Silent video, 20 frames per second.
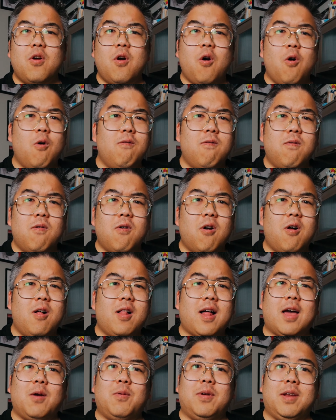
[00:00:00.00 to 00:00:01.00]
Overall,
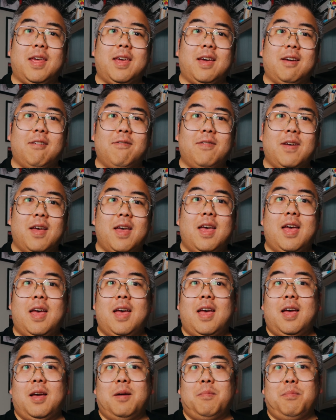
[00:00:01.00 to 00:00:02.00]
I would give
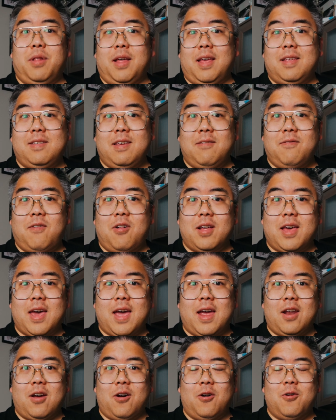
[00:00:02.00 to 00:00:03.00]
Blazing
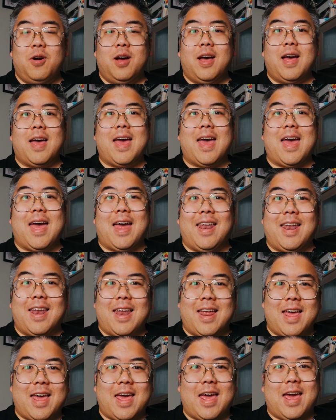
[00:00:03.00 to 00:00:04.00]
Volcano an
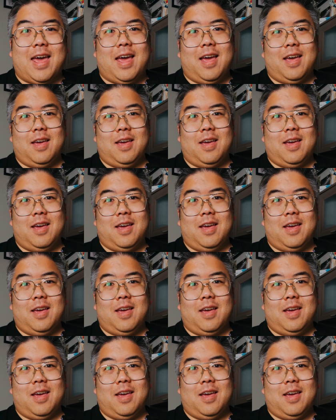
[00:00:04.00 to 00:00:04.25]
A.